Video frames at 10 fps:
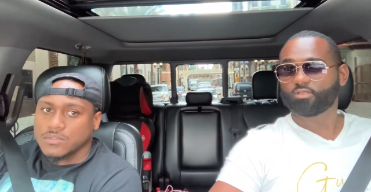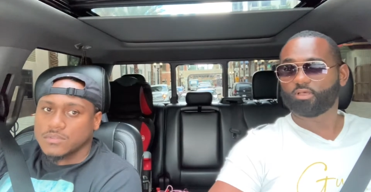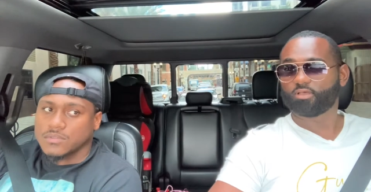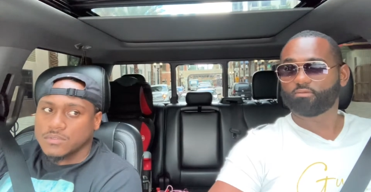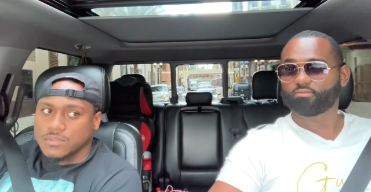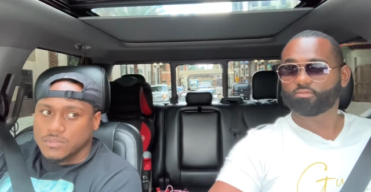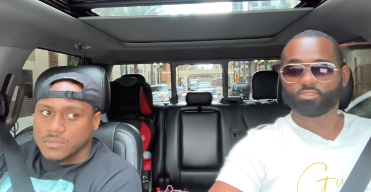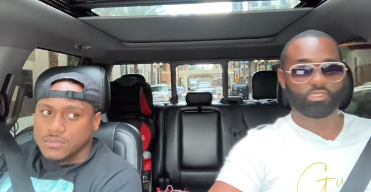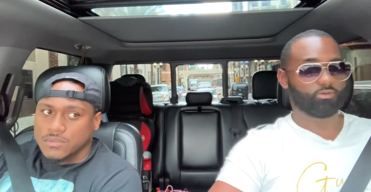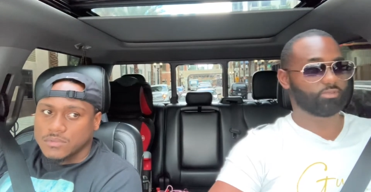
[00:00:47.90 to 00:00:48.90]
Speaker 1: uh,
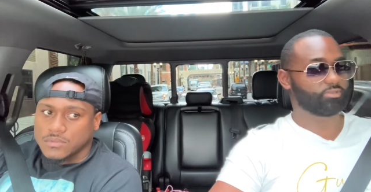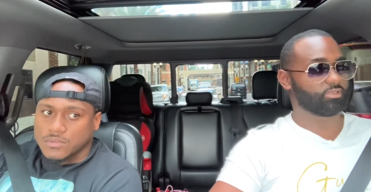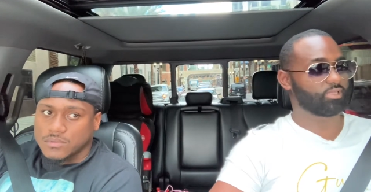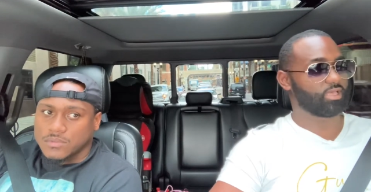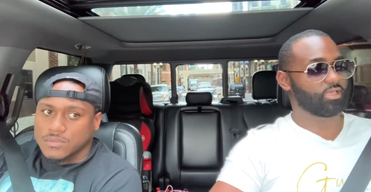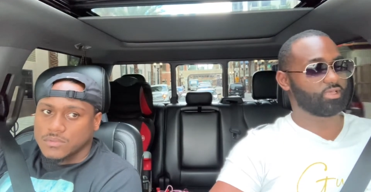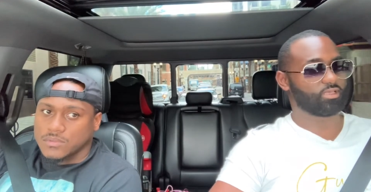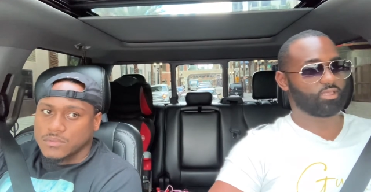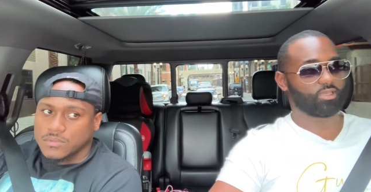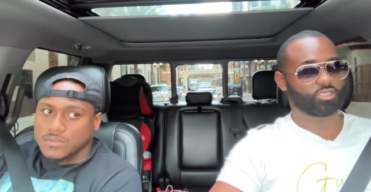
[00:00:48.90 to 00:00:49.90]
dealing with not
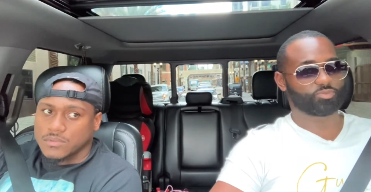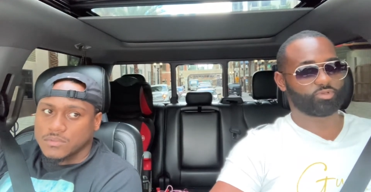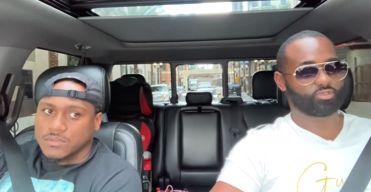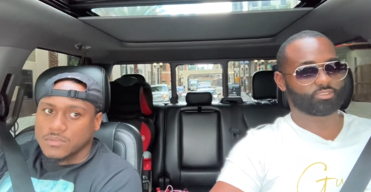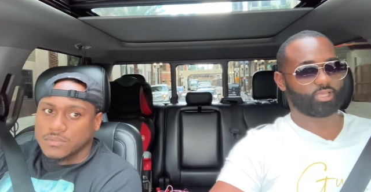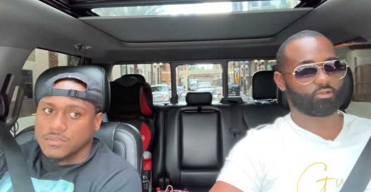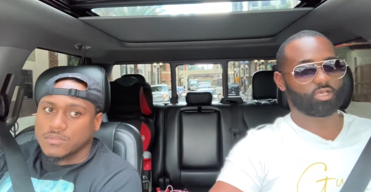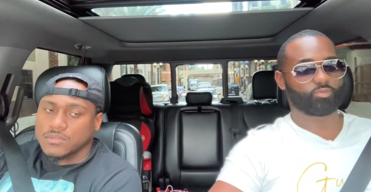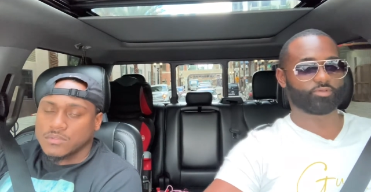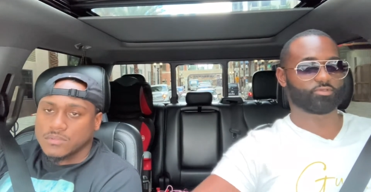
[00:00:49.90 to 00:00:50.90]
uh, inexperienced title
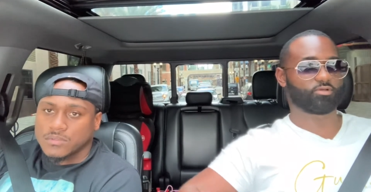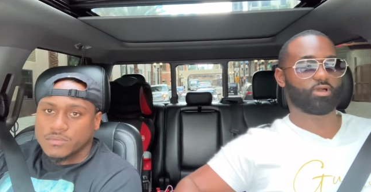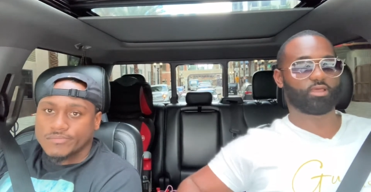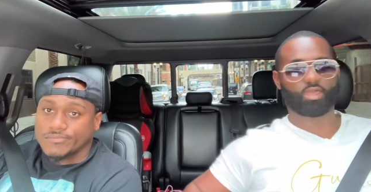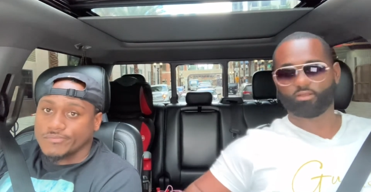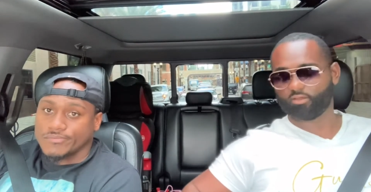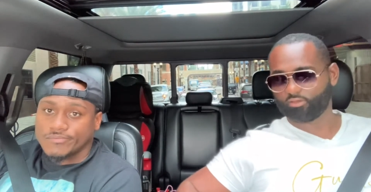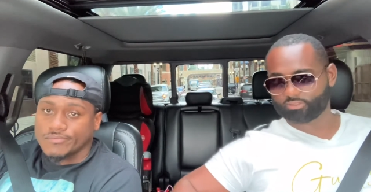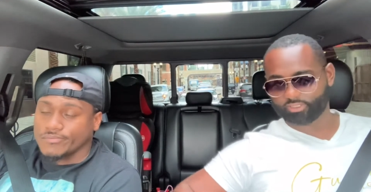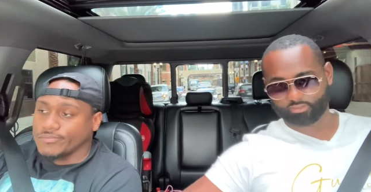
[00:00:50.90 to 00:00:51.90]
companies. I don't know how to handle
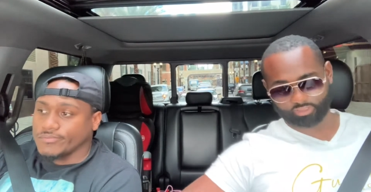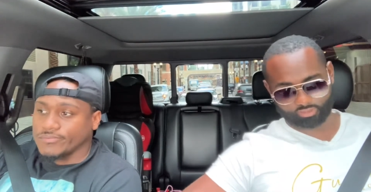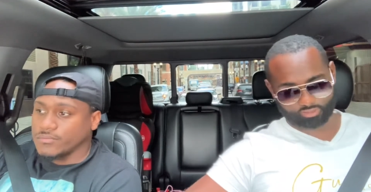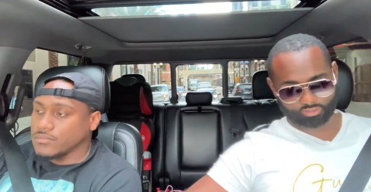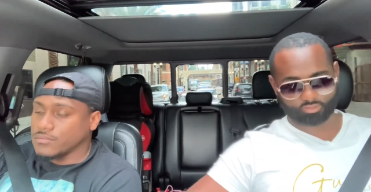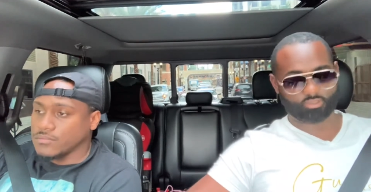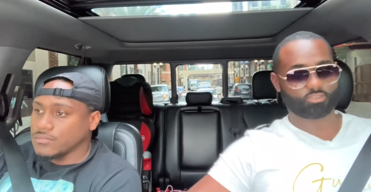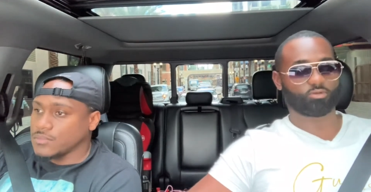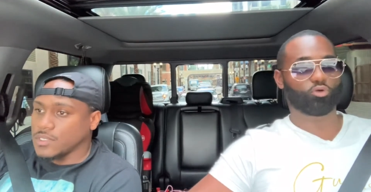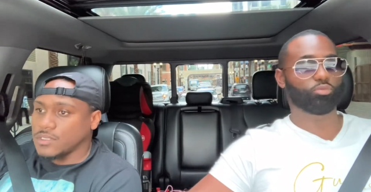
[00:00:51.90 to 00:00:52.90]
wholesale deals.
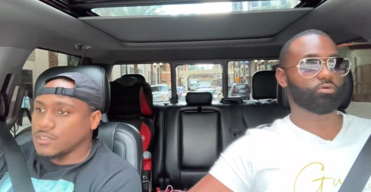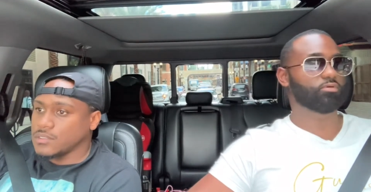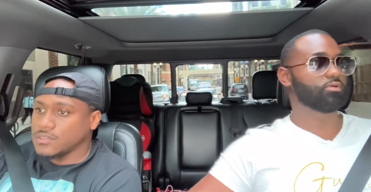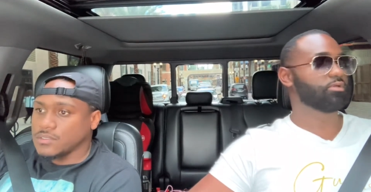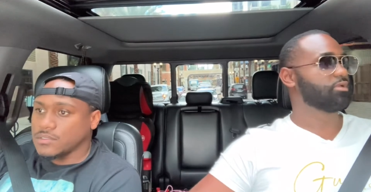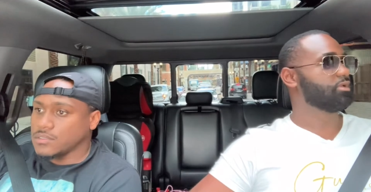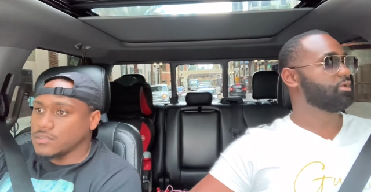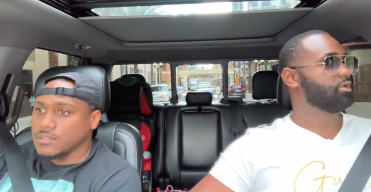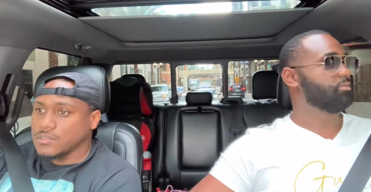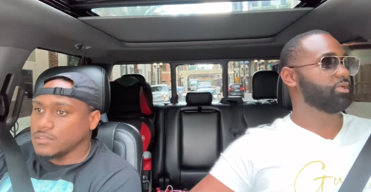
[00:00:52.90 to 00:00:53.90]
It's horrible.
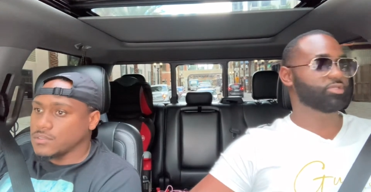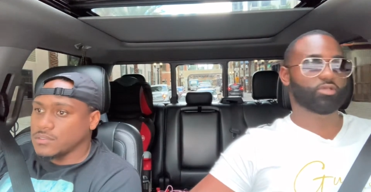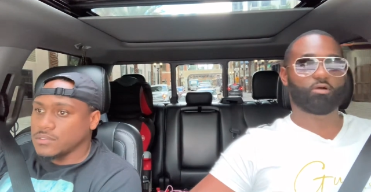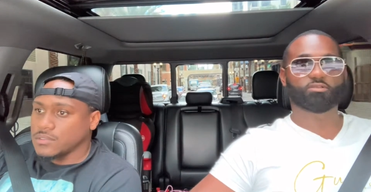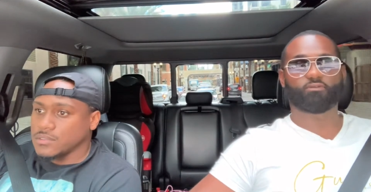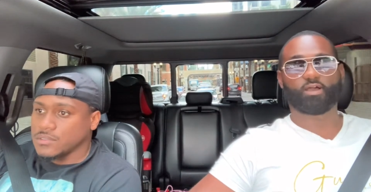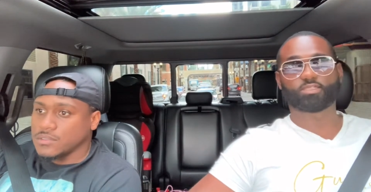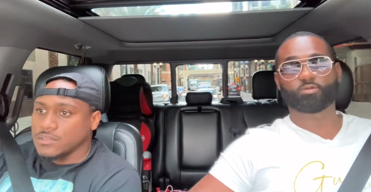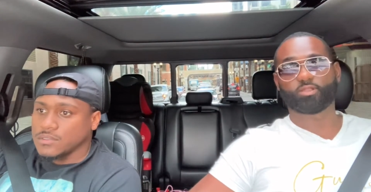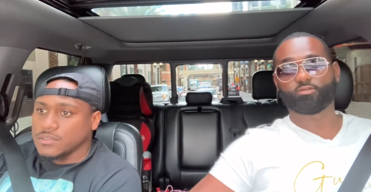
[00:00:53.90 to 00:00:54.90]
Make sure you always find
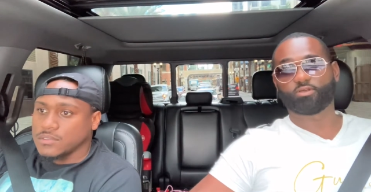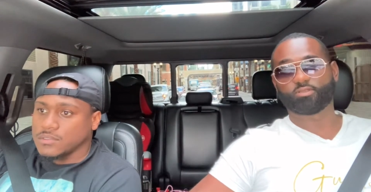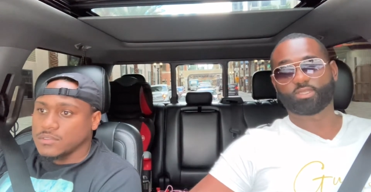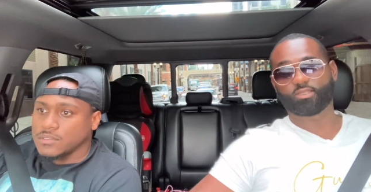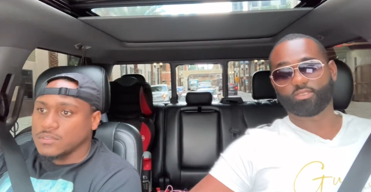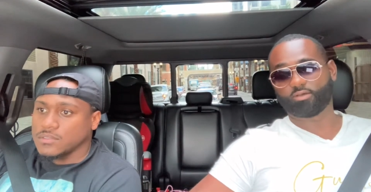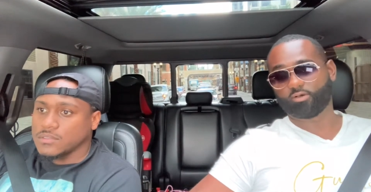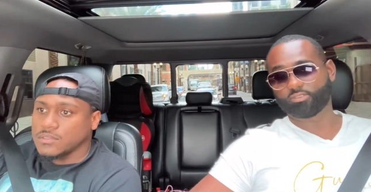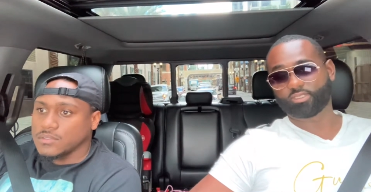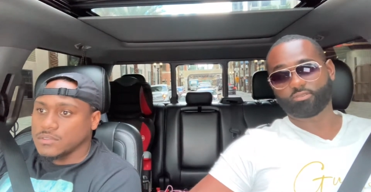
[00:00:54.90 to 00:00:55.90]
somebody who knows how to deal with
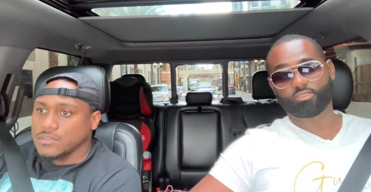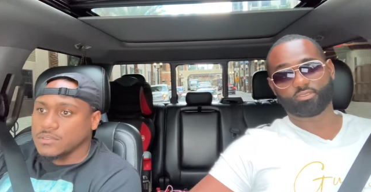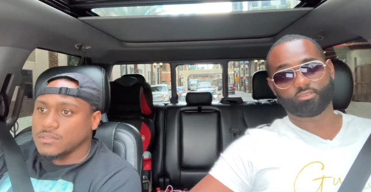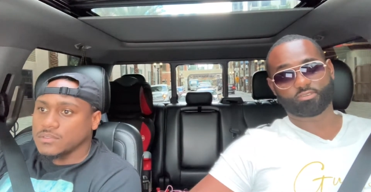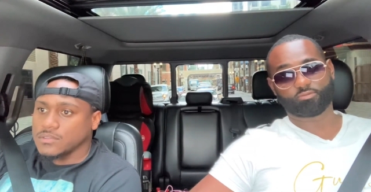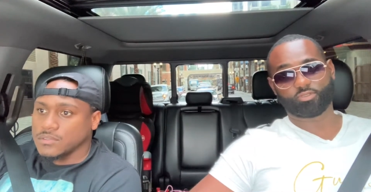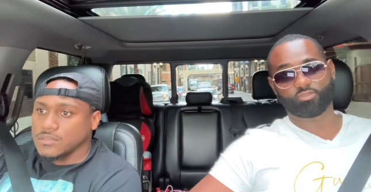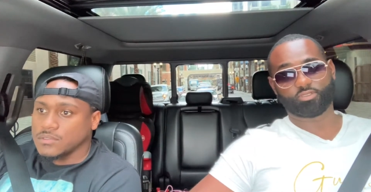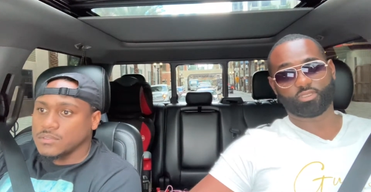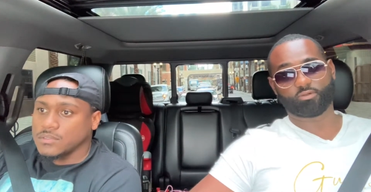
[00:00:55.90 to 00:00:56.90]
wholesale deals when you're
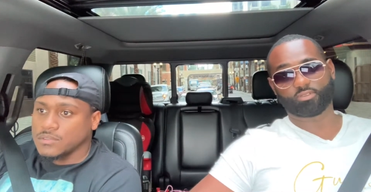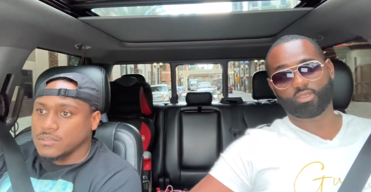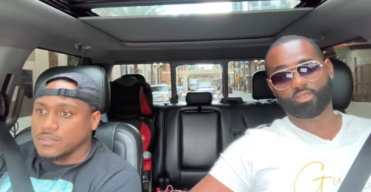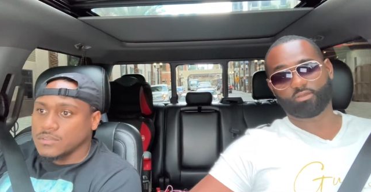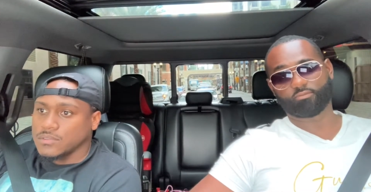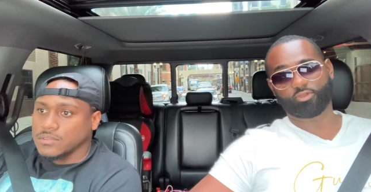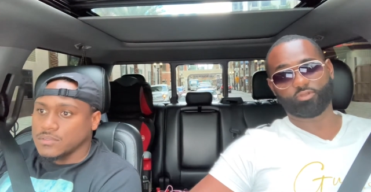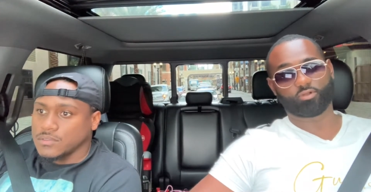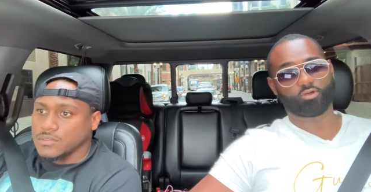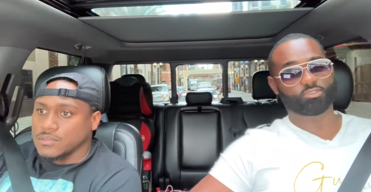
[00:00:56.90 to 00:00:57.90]
dealing with um, when you're
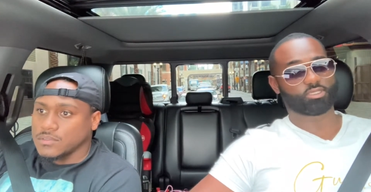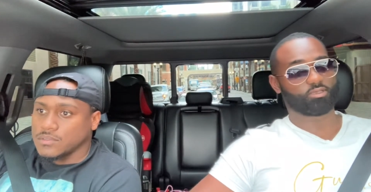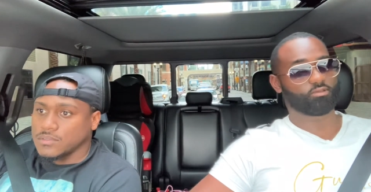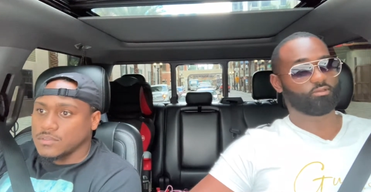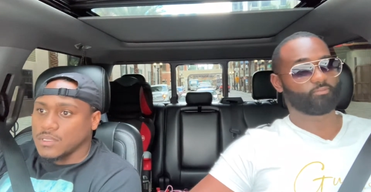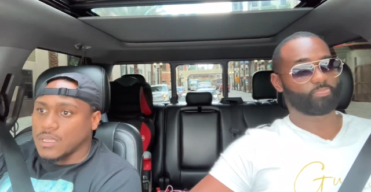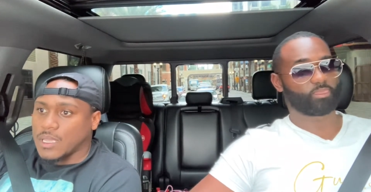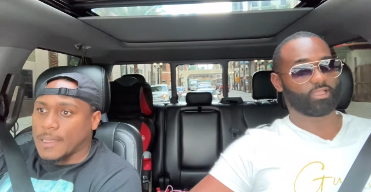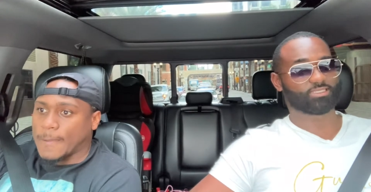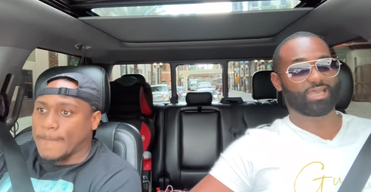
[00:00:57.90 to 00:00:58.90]
doing wholesale,
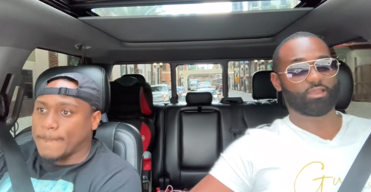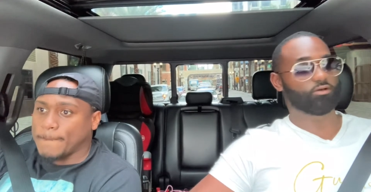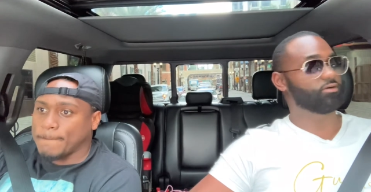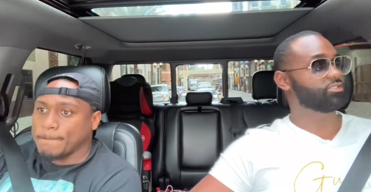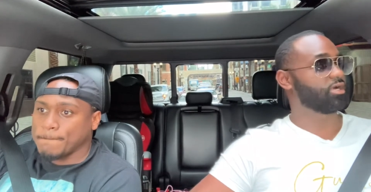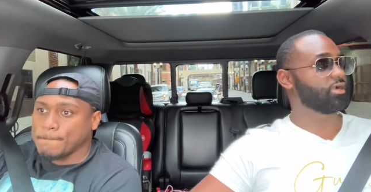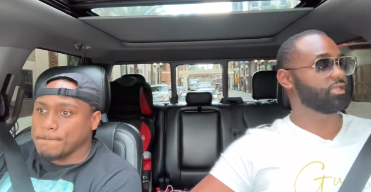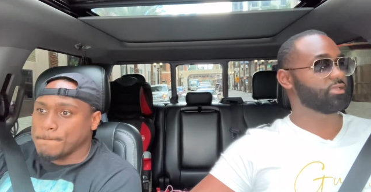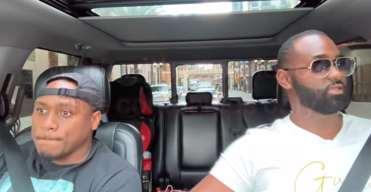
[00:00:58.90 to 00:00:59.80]
like title, attorney.